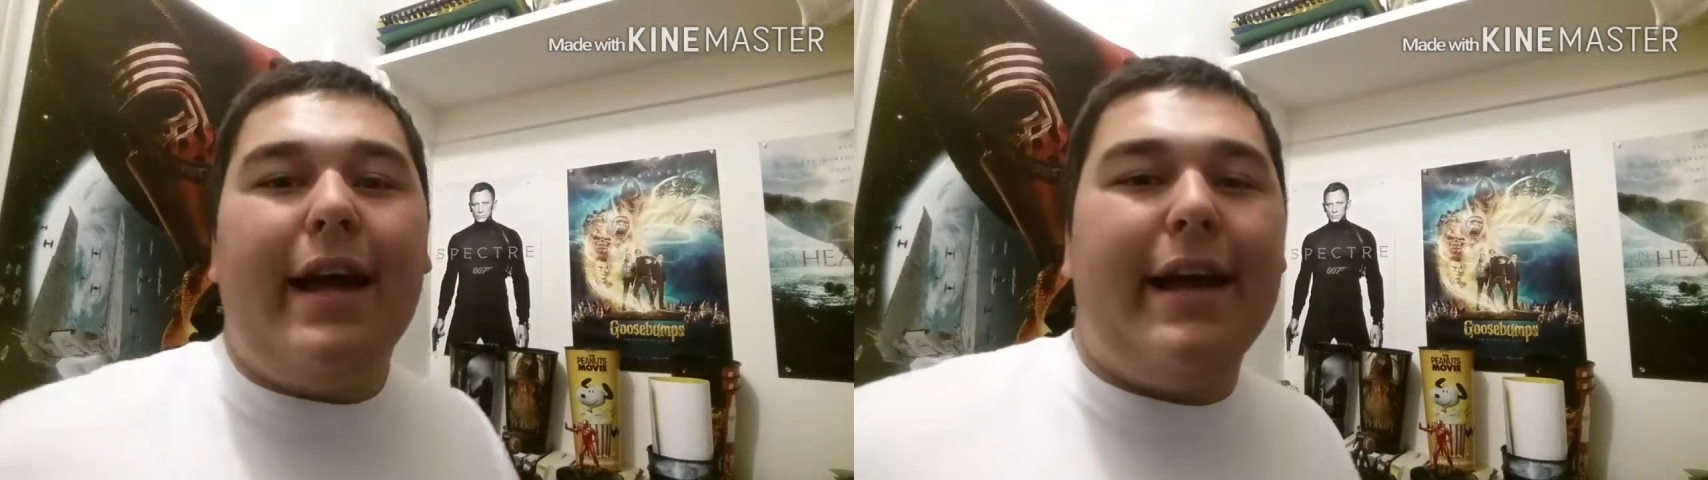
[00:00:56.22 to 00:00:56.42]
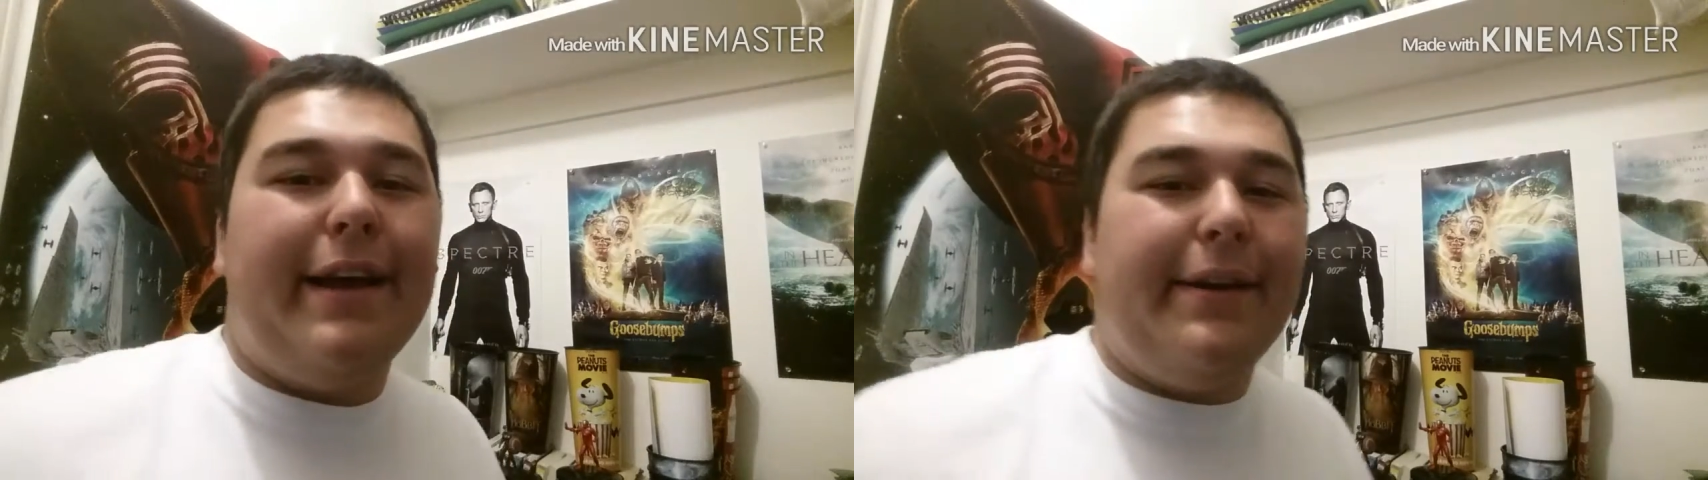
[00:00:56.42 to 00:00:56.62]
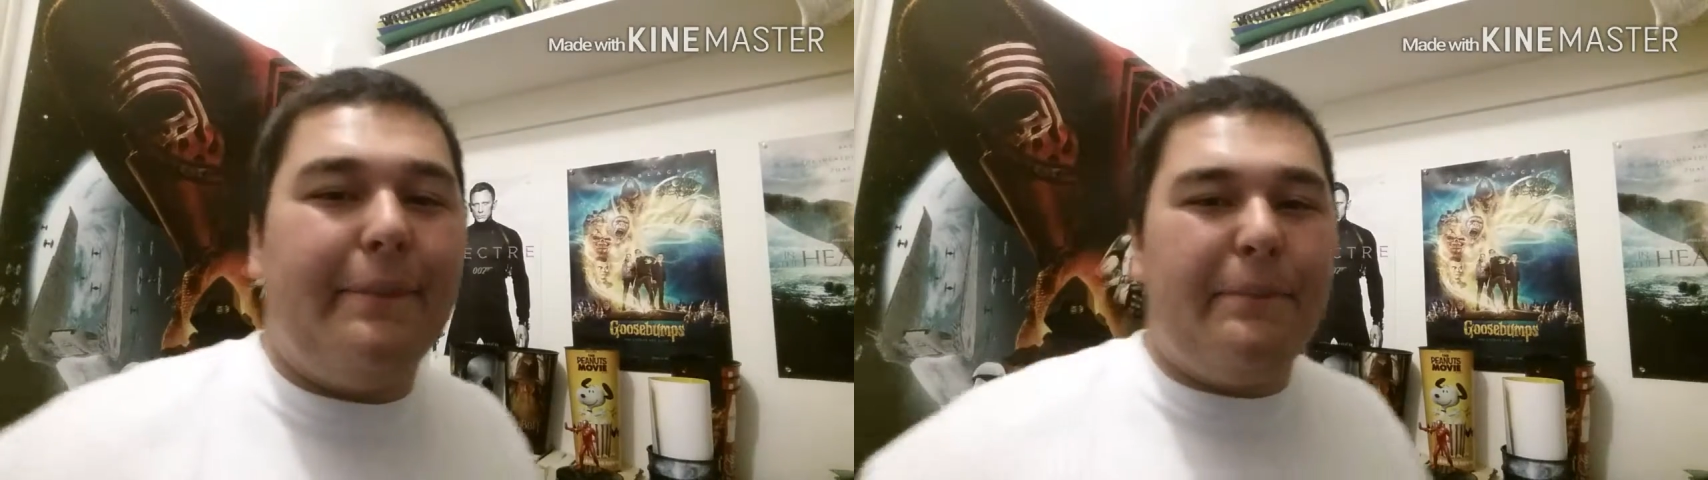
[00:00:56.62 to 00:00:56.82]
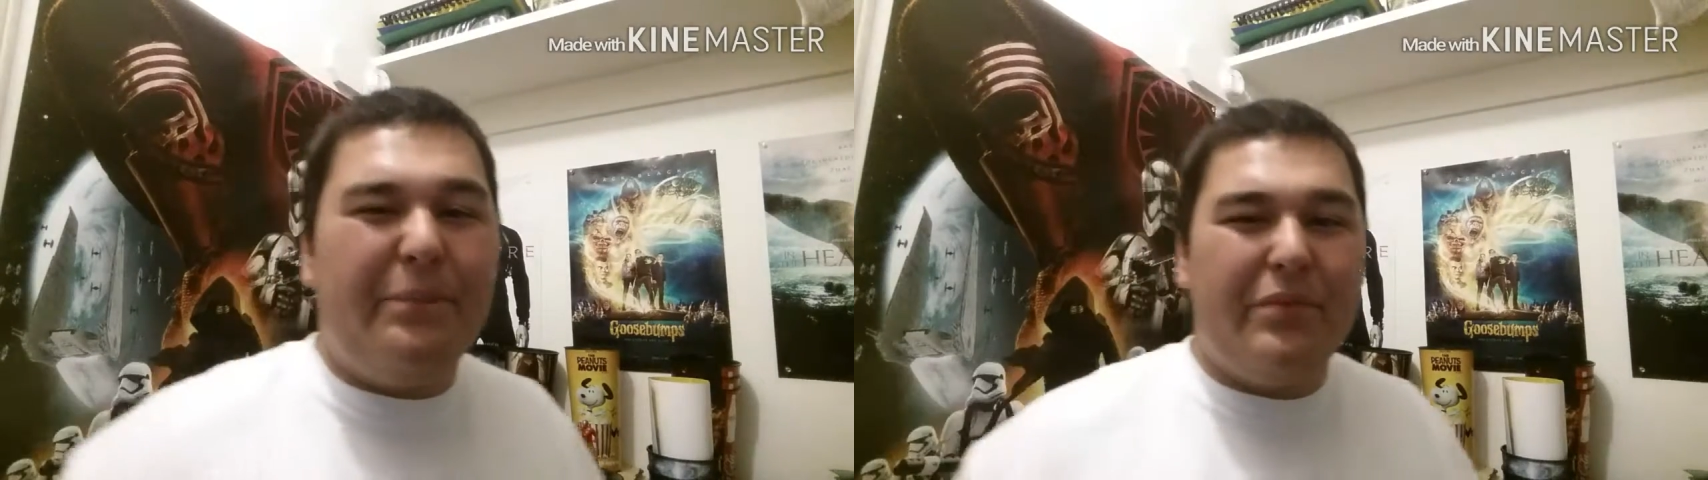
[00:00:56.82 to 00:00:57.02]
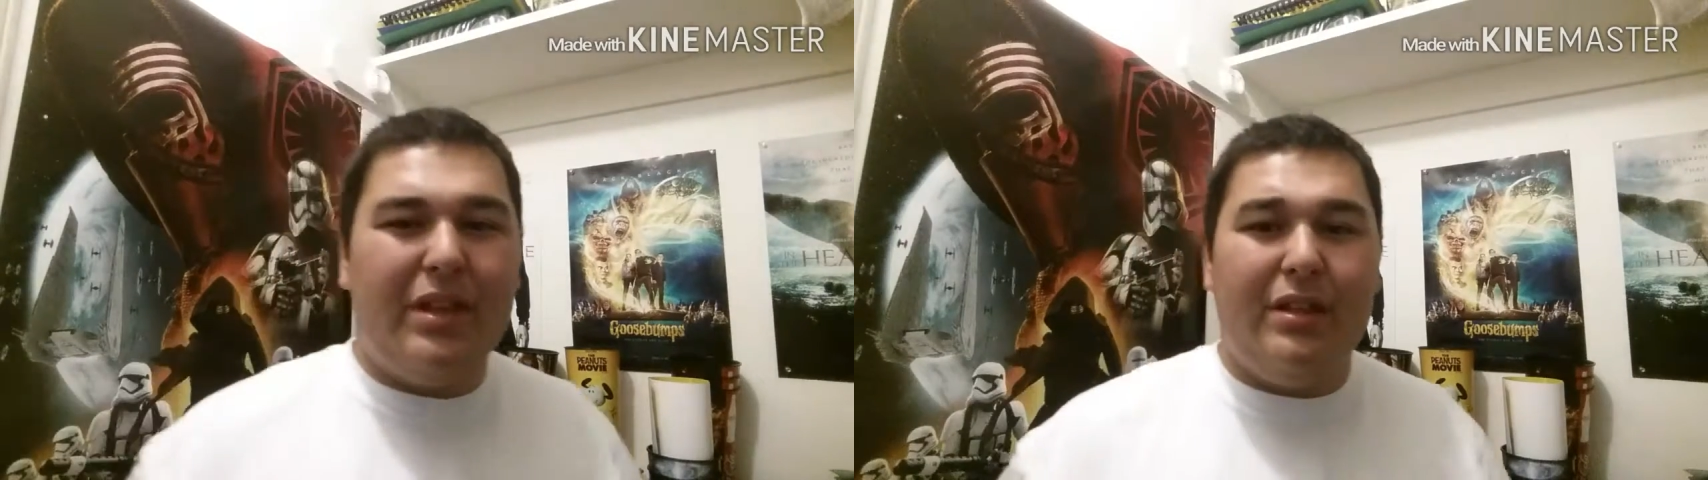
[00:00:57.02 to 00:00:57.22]
and
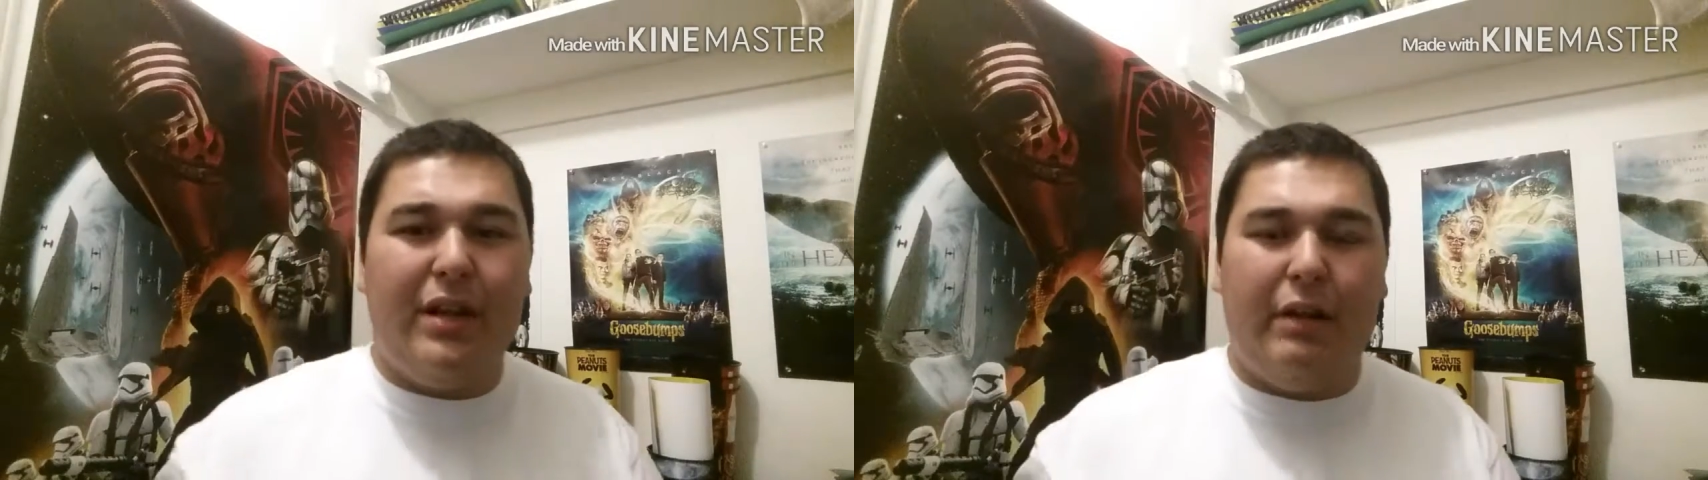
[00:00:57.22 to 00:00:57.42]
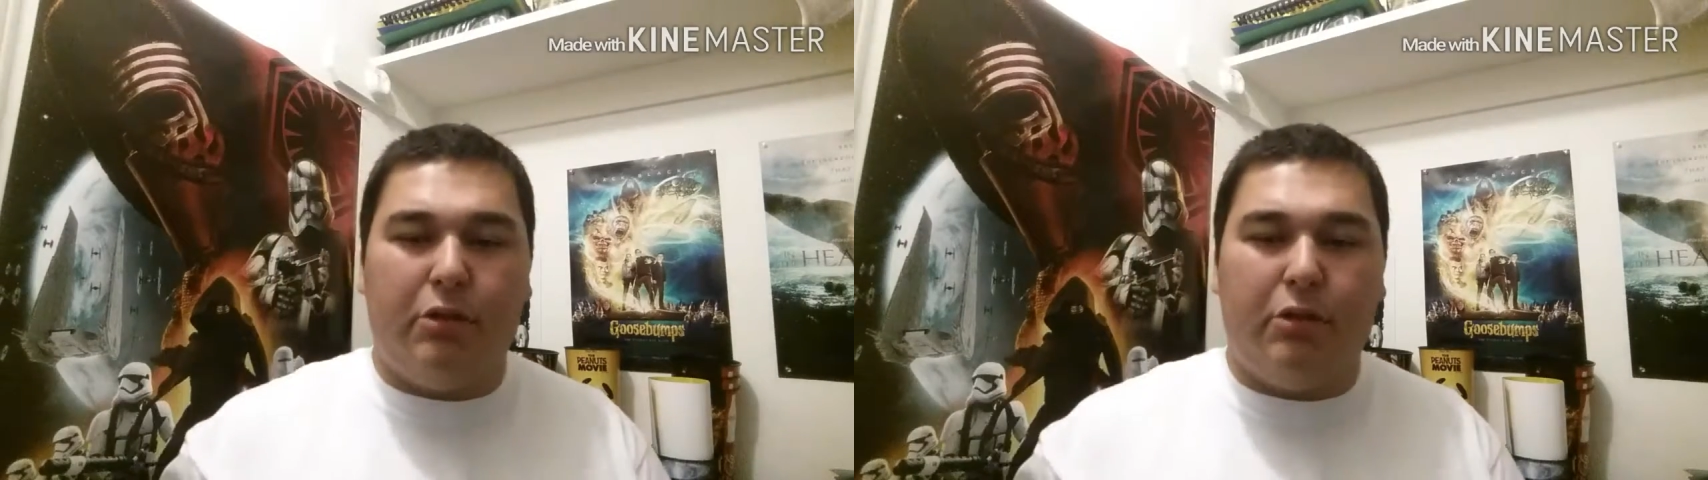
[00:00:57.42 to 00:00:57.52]
I